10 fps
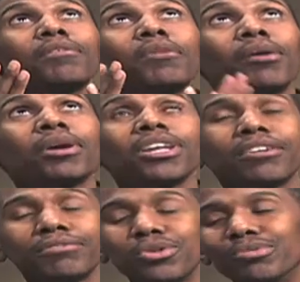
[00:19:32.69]
Mom, I
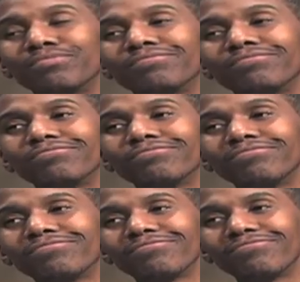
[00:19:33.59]
love you.
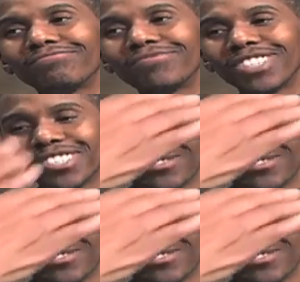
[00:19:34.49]
you know?